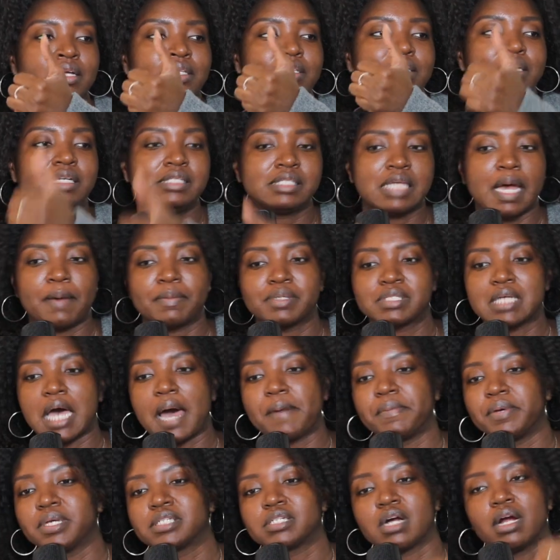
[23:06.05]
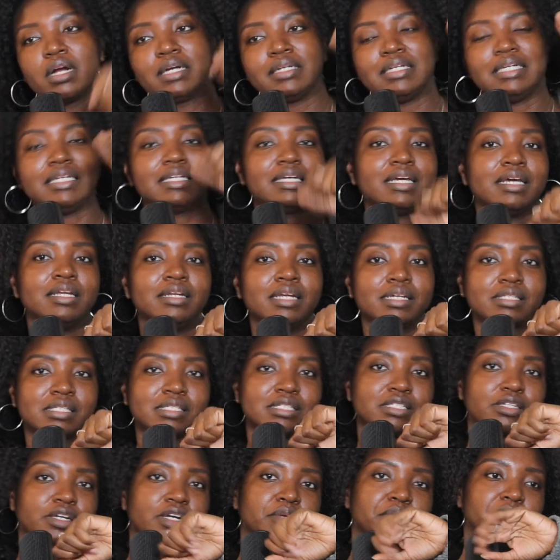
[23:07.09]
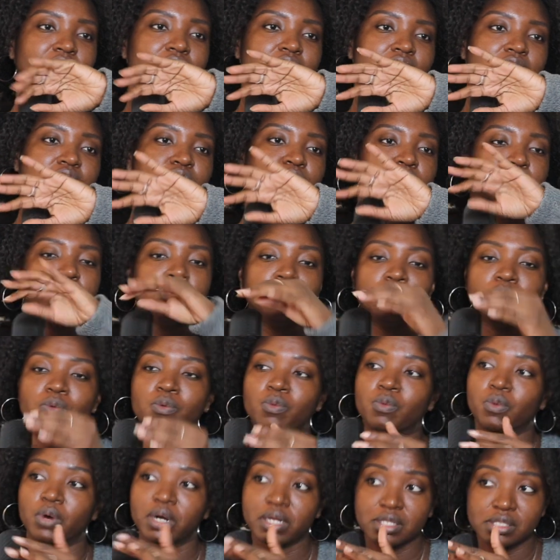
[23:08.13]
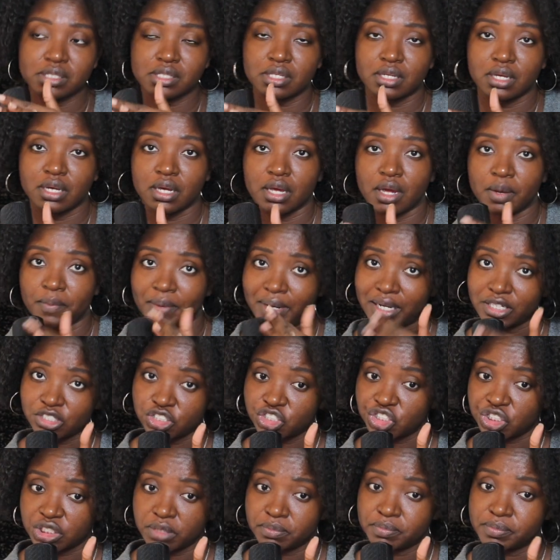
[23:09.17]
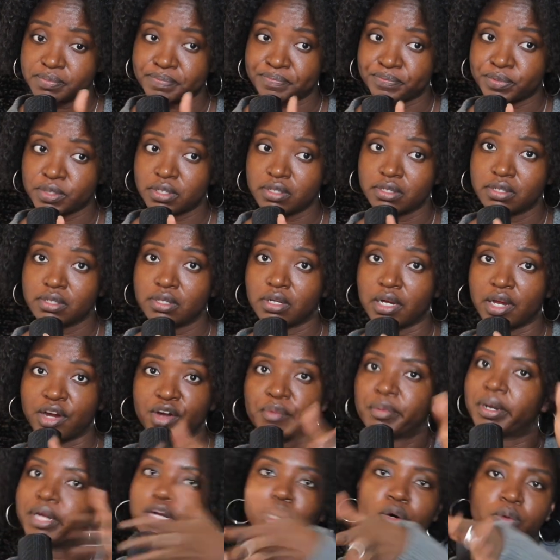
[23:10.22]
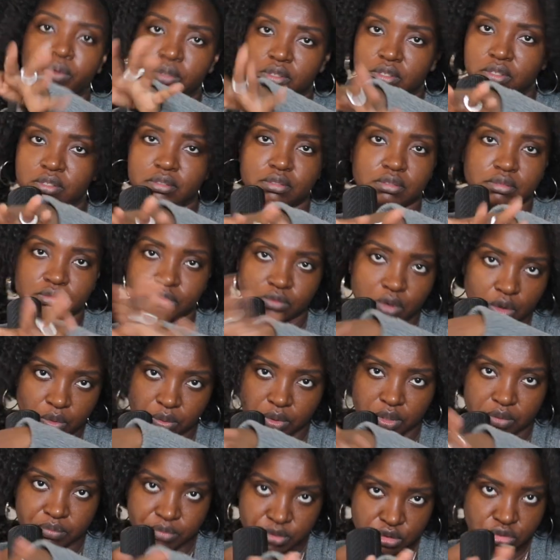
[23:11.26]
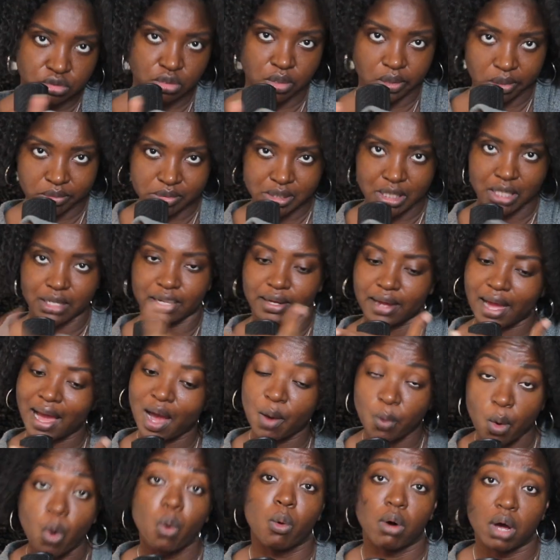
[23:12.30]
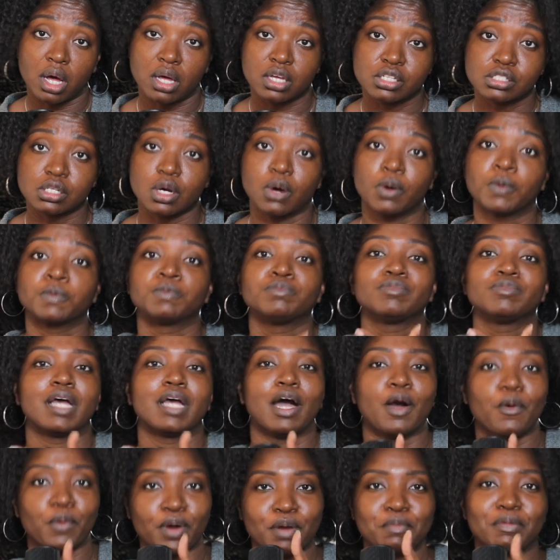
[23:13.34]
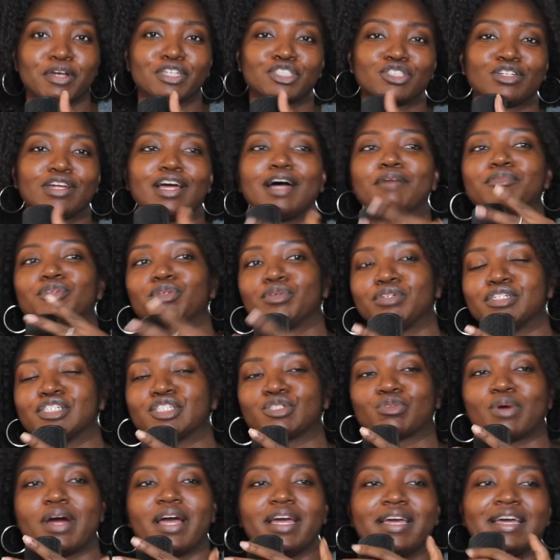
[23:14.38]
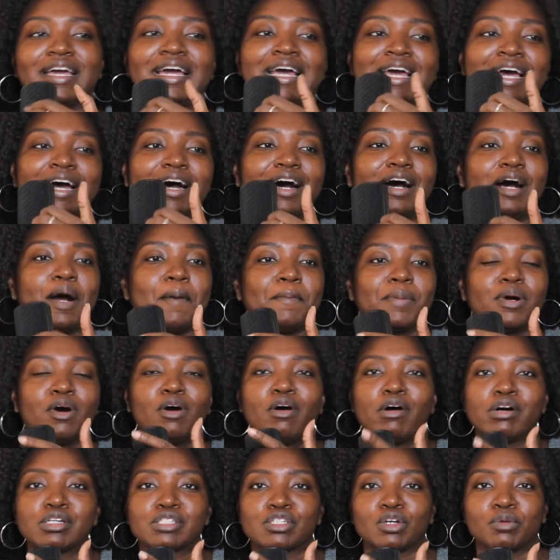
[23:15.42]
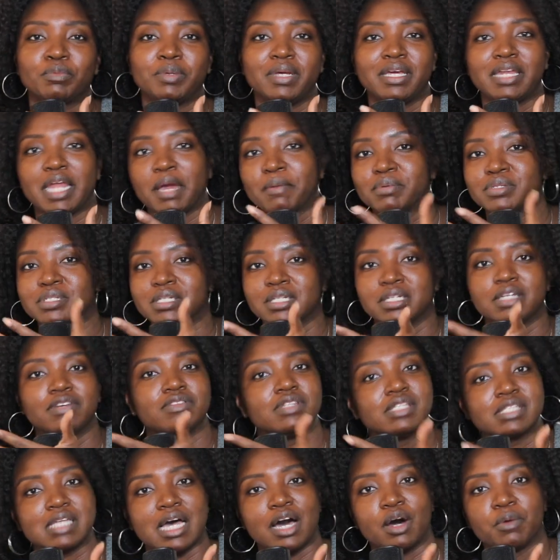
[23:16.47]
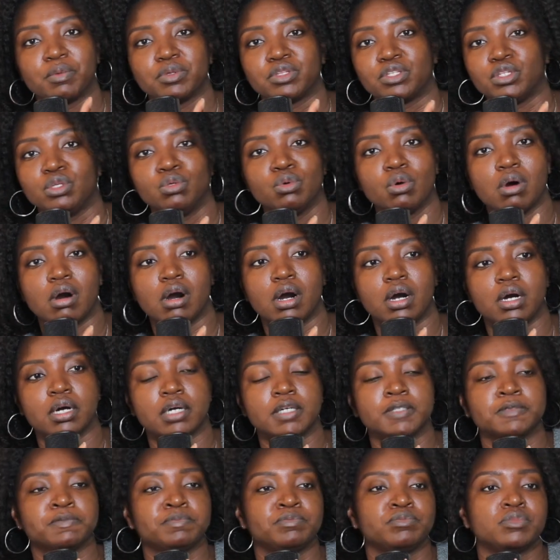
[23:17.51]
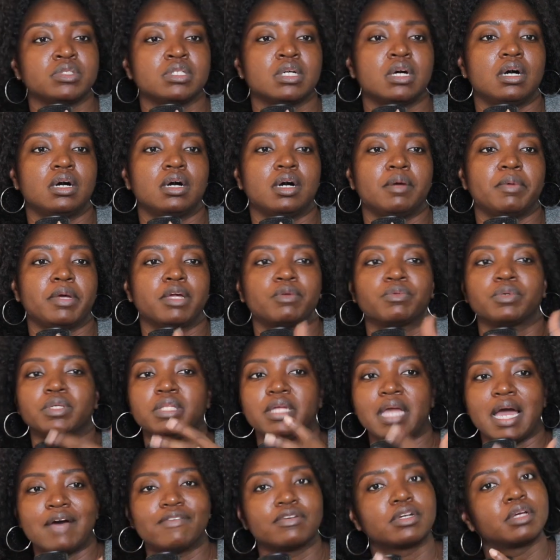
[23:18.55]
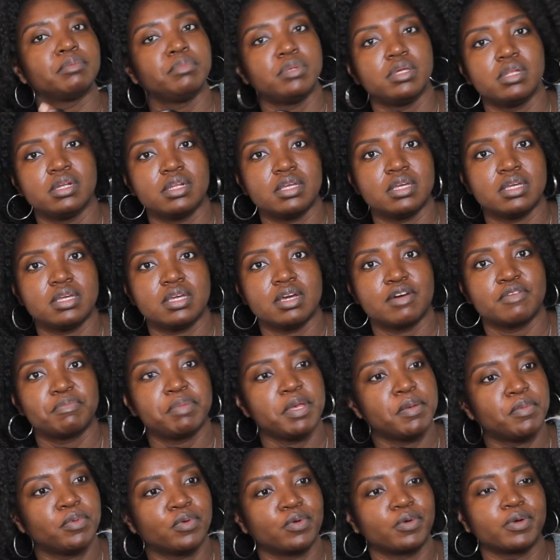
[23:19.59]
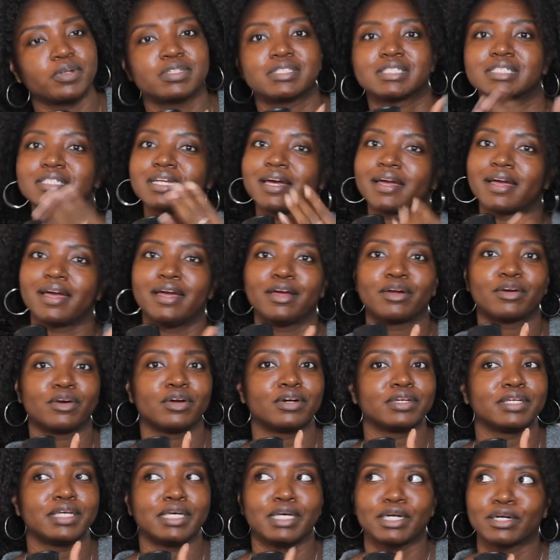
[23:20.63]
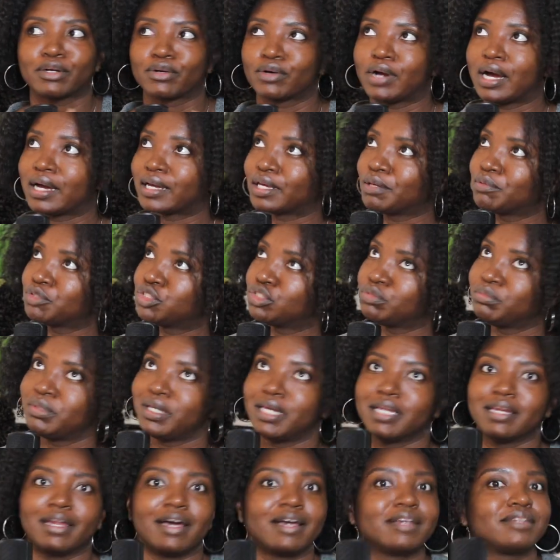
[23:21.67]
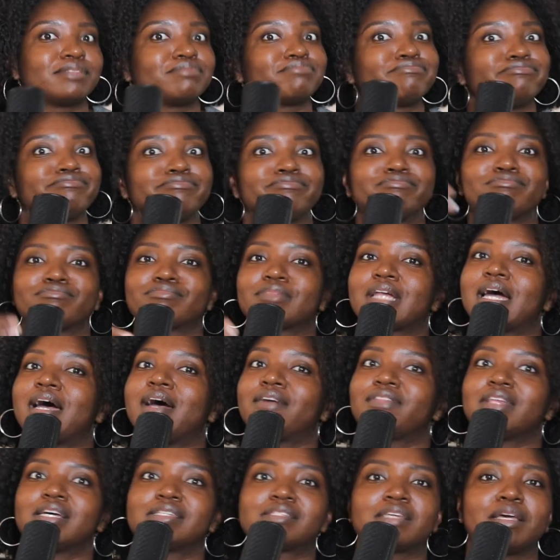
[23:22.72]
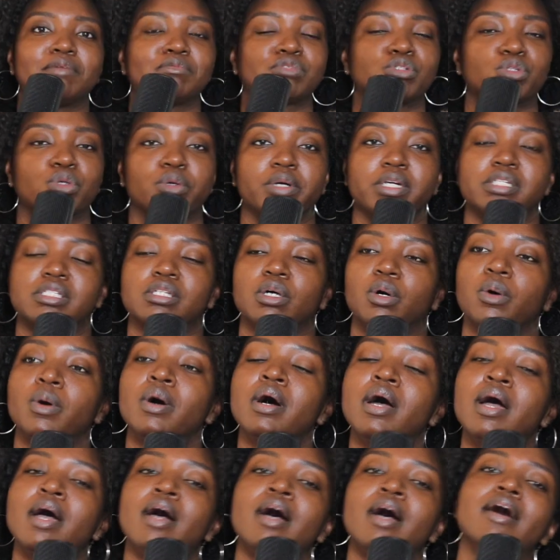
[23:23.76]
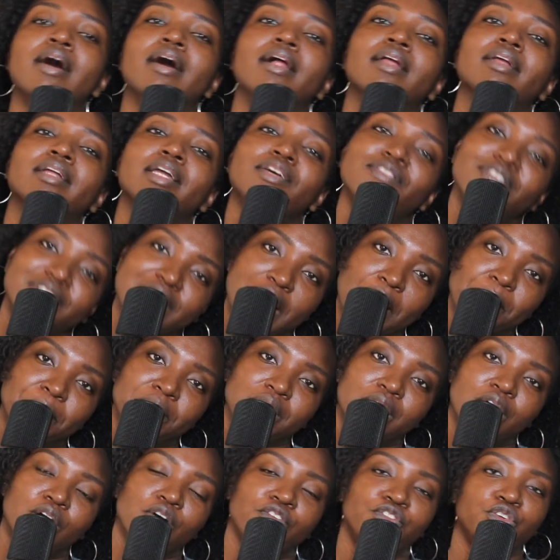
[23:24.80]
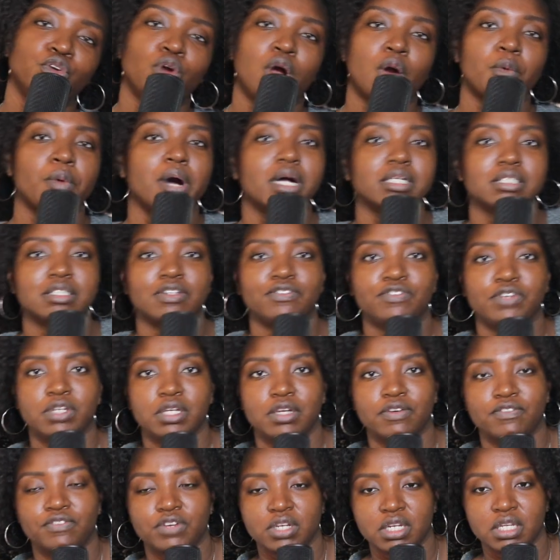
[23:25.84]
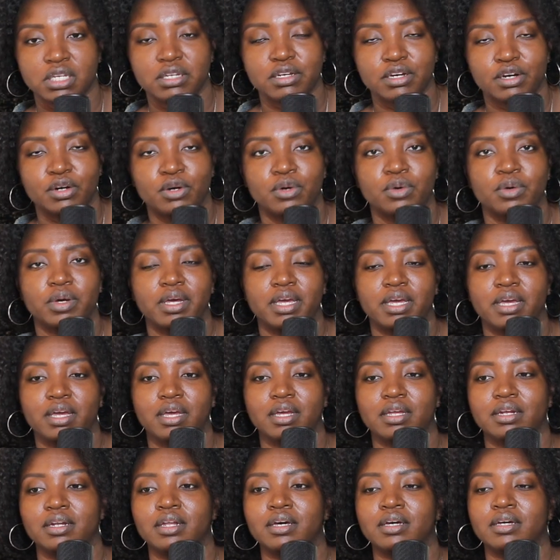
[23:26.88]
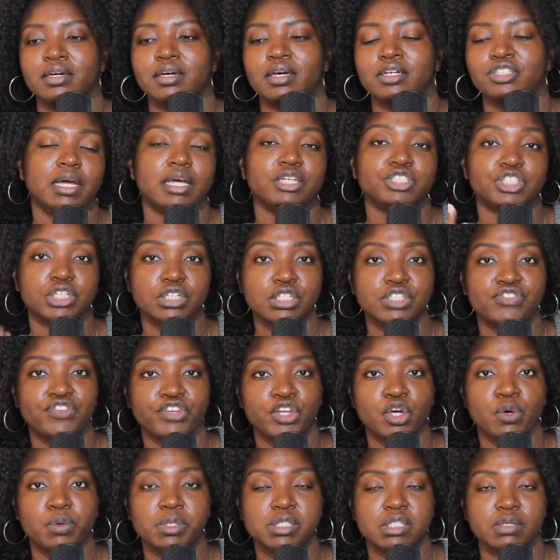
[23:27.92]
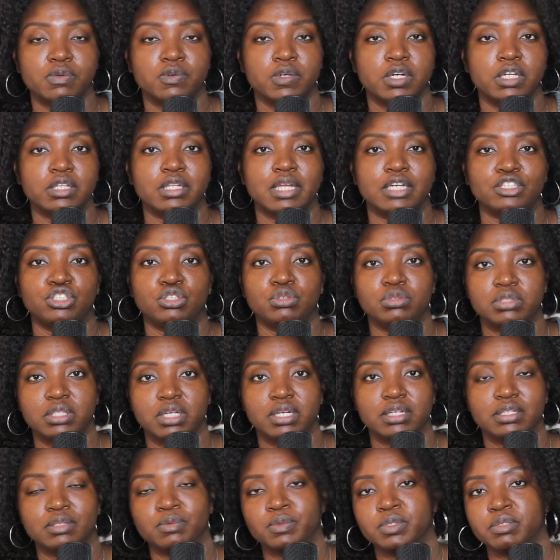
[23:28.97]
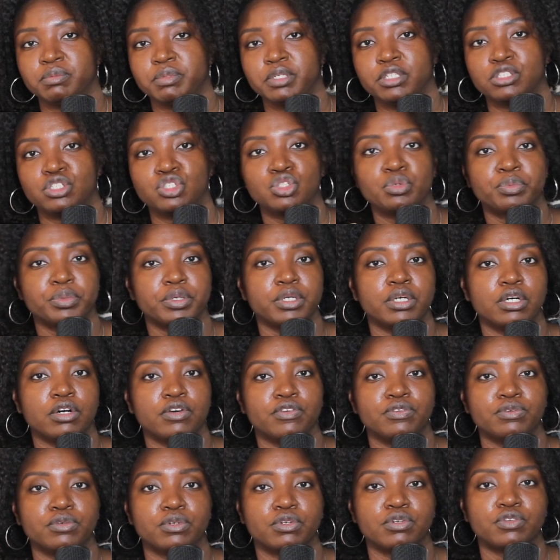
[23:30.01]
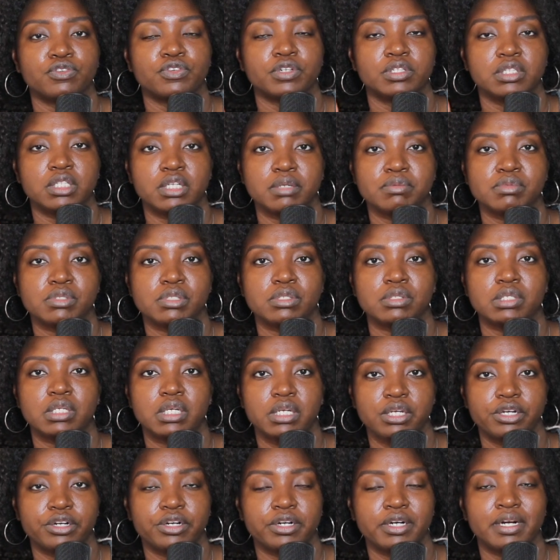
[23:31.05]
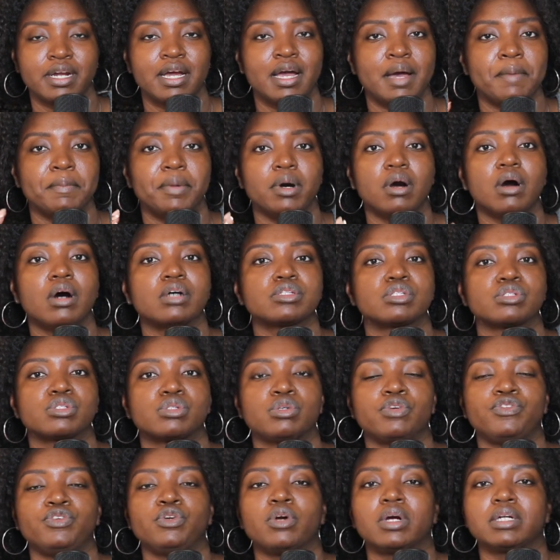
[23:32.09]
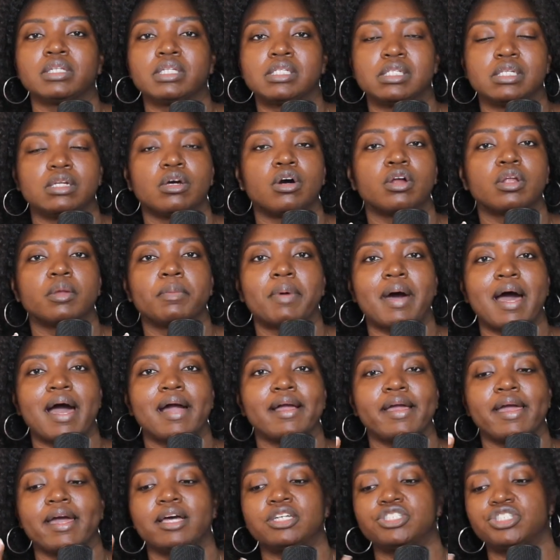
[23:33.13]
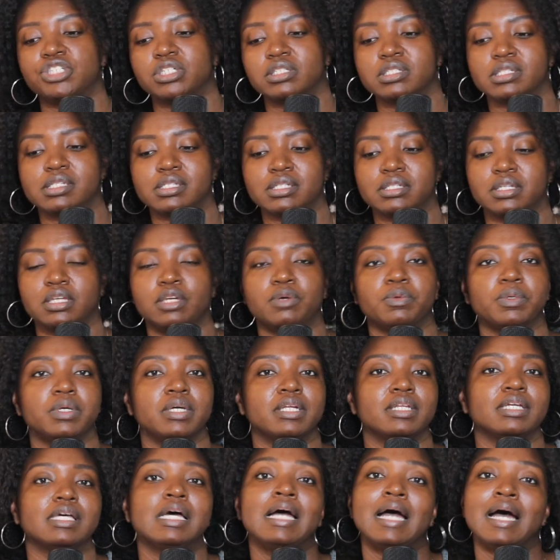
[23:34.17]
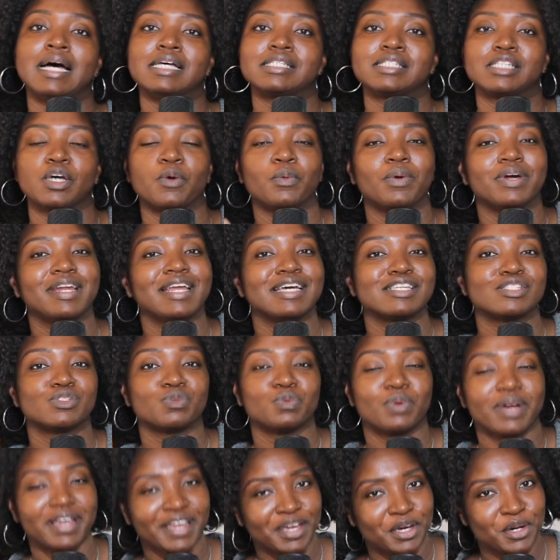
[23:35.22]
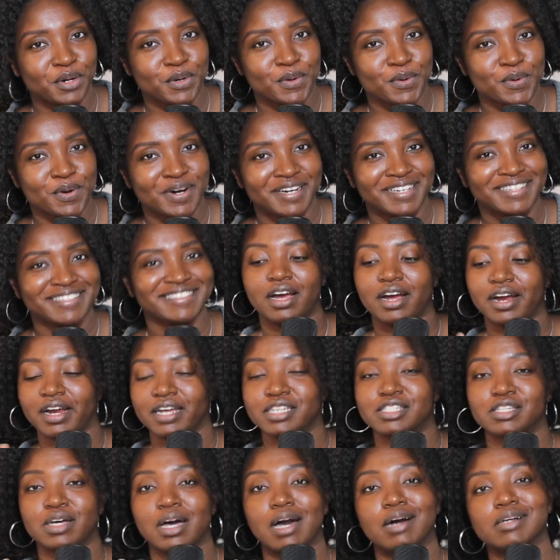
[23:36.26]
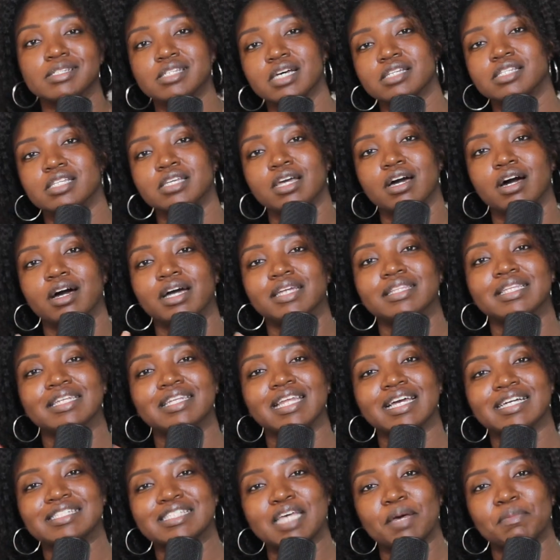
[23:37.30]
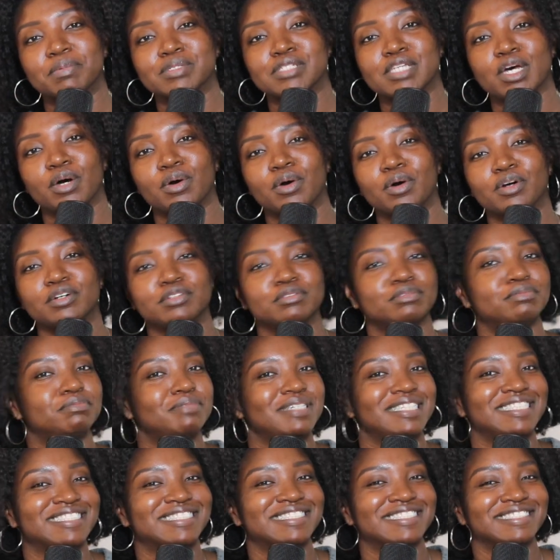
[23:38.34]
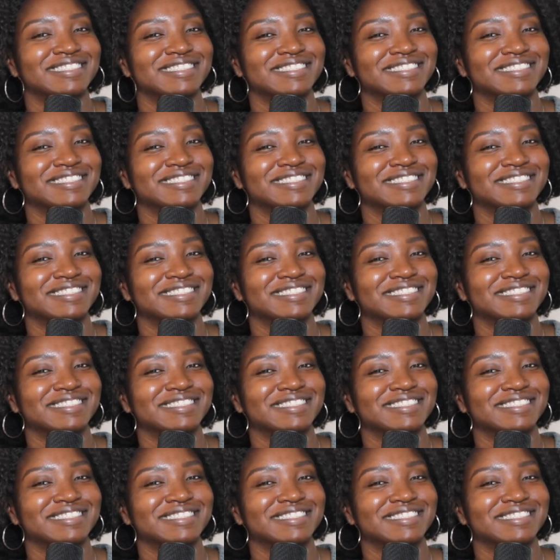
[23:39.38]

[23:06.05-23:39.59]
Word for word: These type of topics are needed and necessary because we want a relationship. Everybody don't want one, but you know what I'm saying. Like I want one, so I want to make sure that I'm doing this right. Um, but also being able to live this out with you all um, and really have a community of people who are just like, hey, girl, yeah, girl, I get what you mean. Like, mm-hmm, I have that same story. So leave it down below if you are watching via video and and share this video with someone that you think would be super helpful for them to hear but also too if you are listening on the podcast share this link with someone as well all right so i'll talk to y'all in the next episode peace